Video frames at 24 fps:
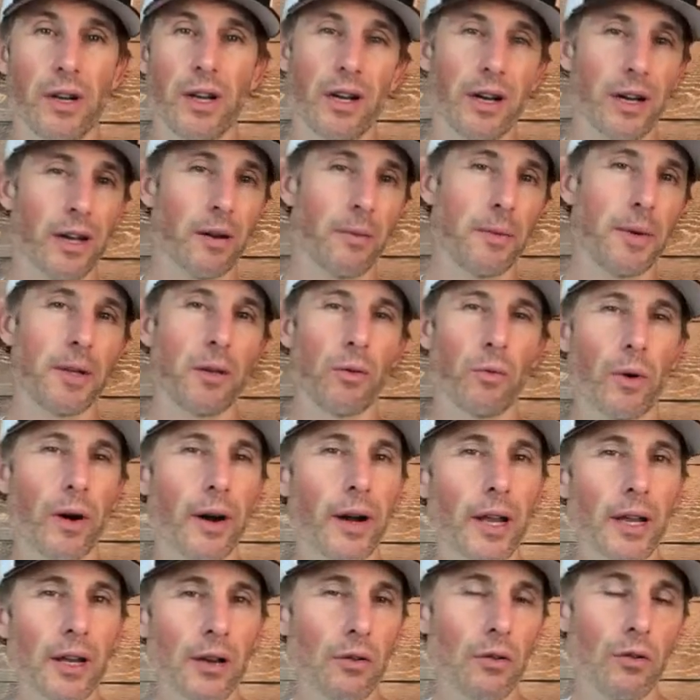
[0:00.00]
You're not going to be able to
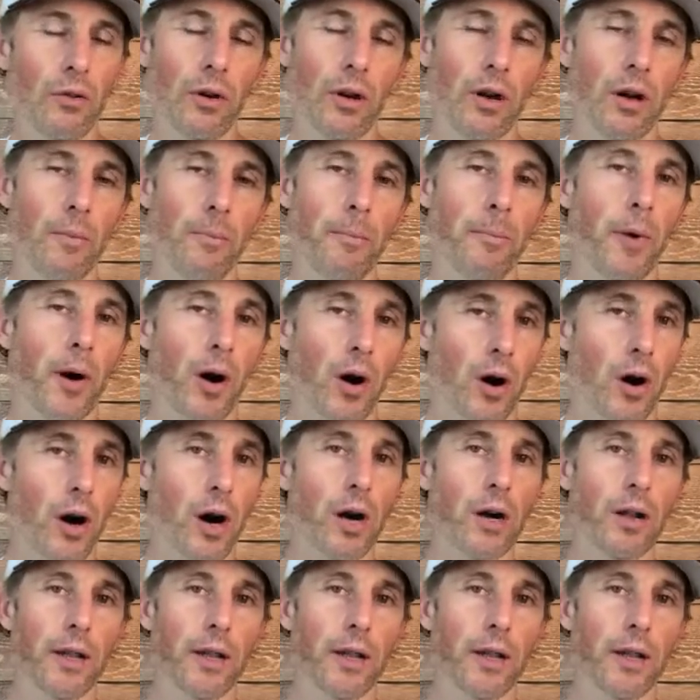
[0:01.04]
work into a bar,